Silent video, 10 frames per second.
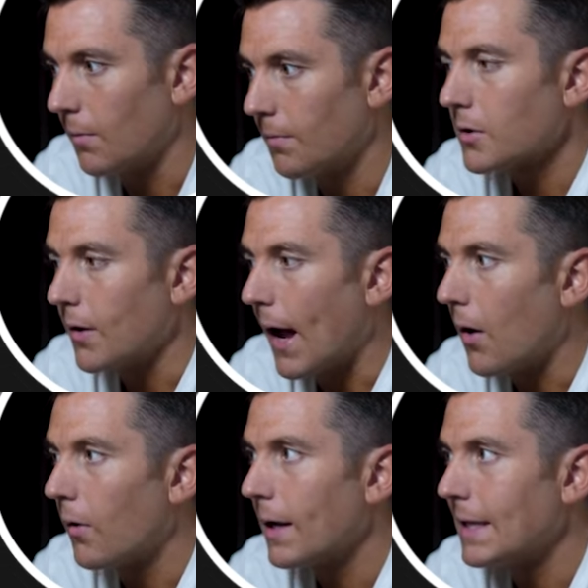So
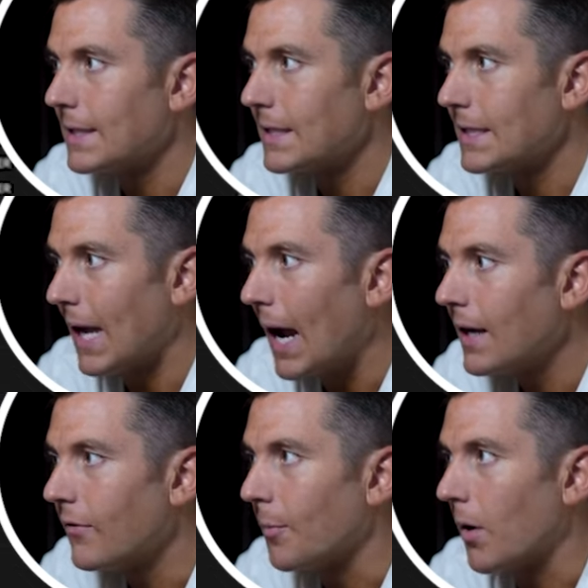now inside
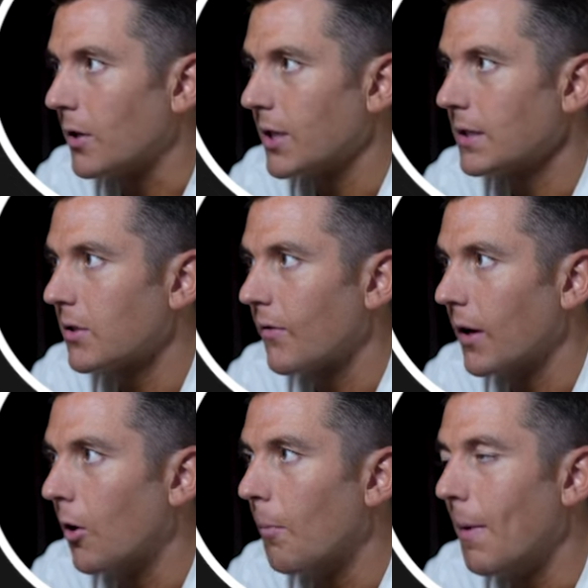of the project, so if I
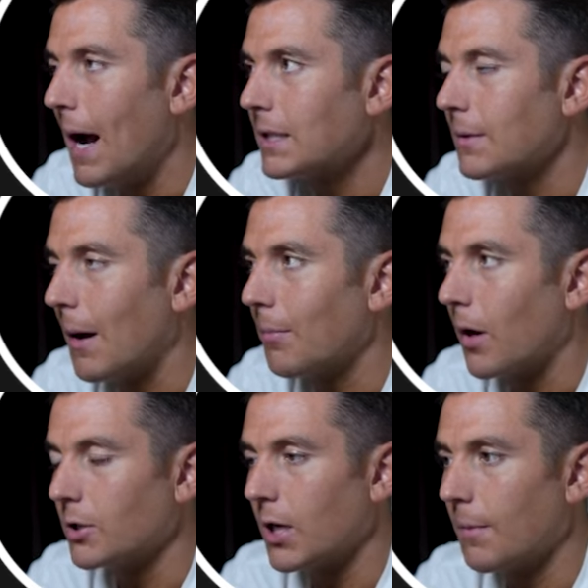go back to my
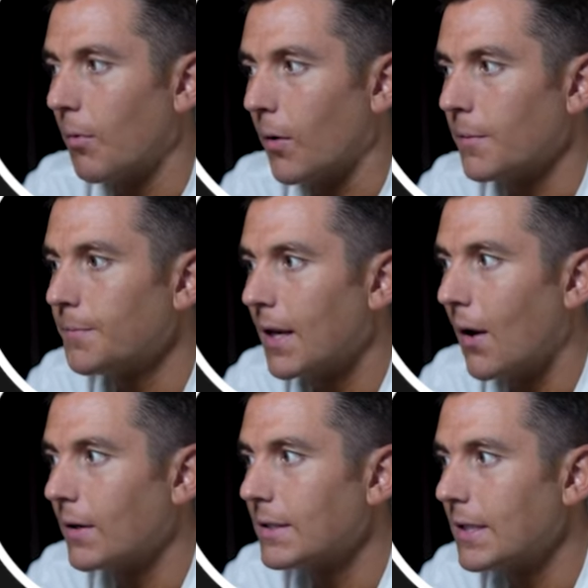project board,
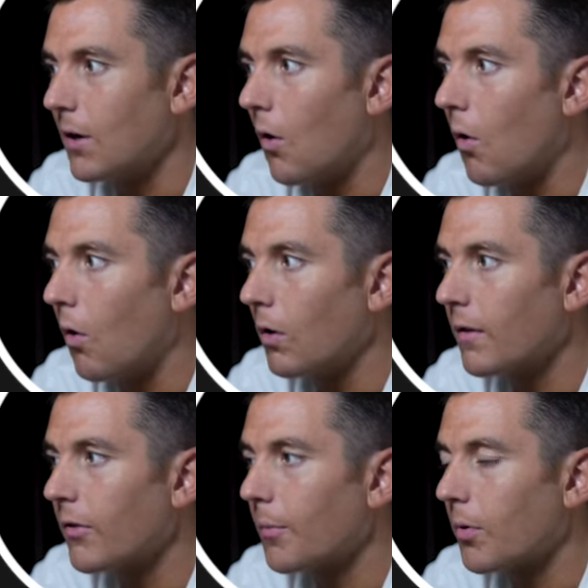now I can see all
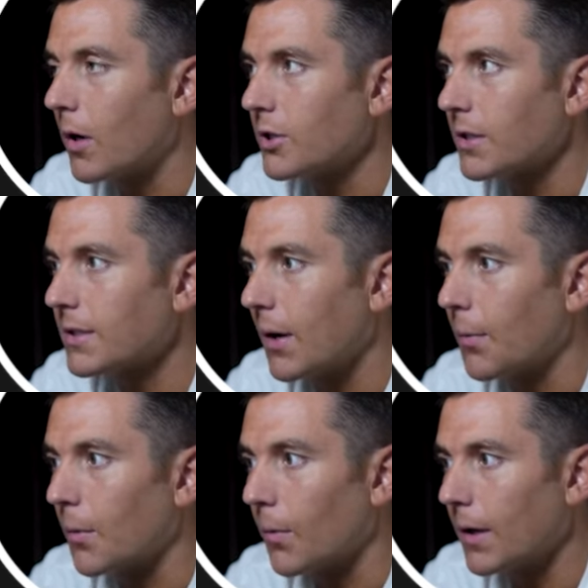of the projects that
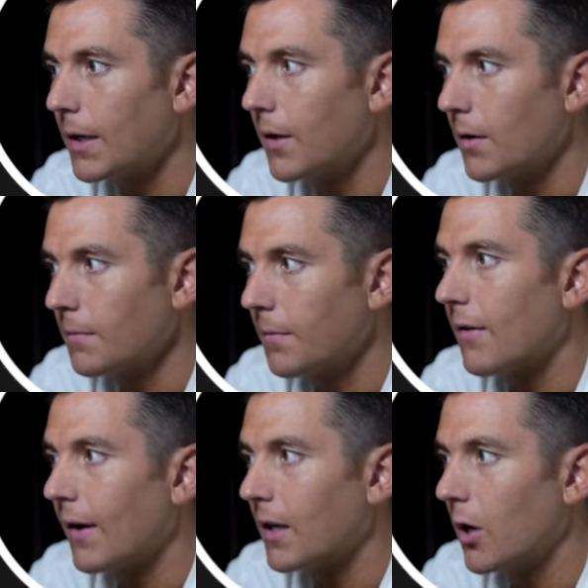we're working on. And
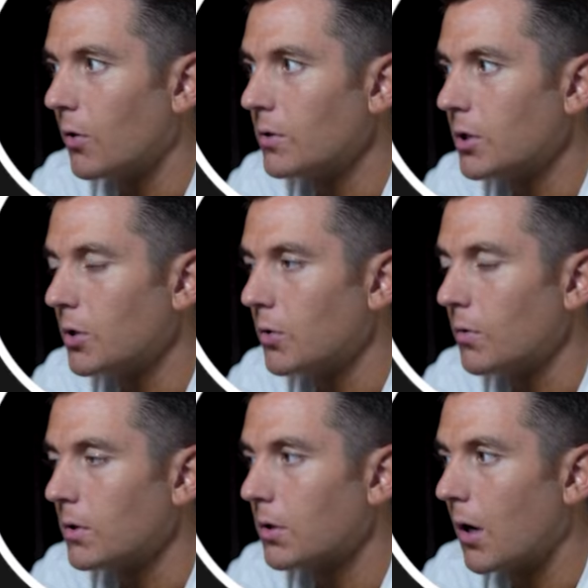if I go
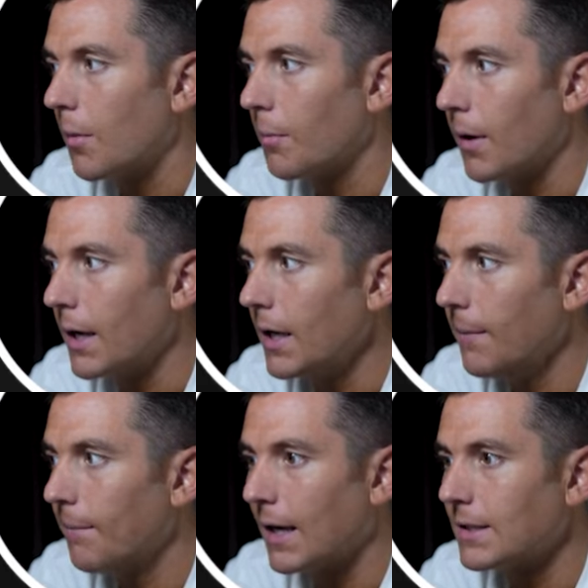to Tom
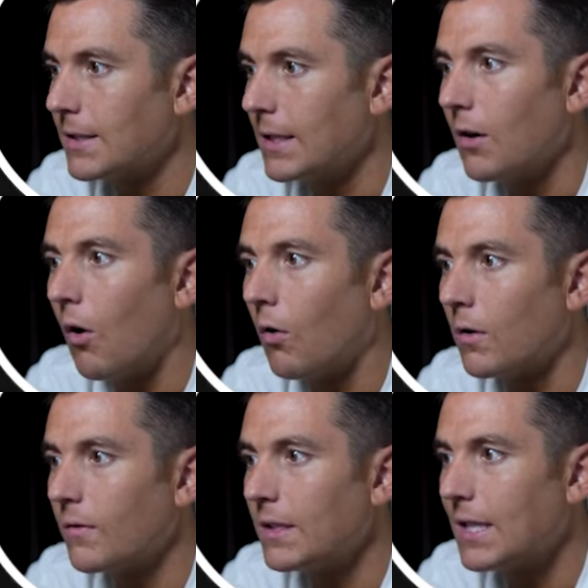Brady, I can see
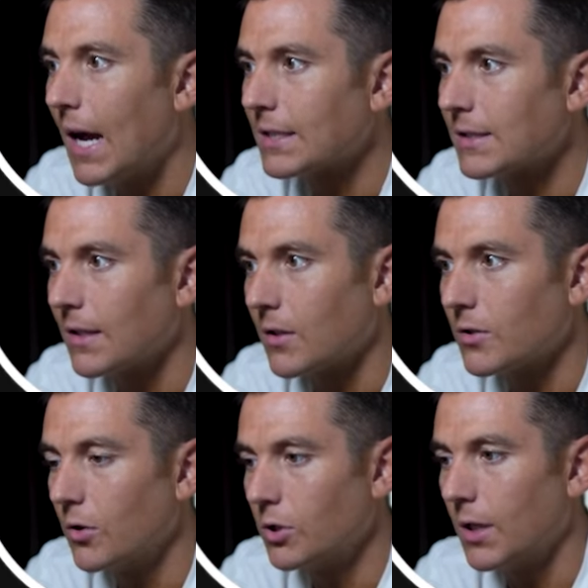all of the tasks that are
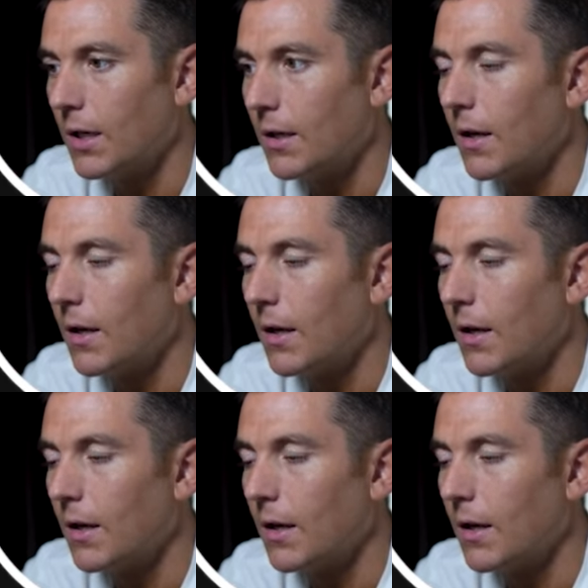associated.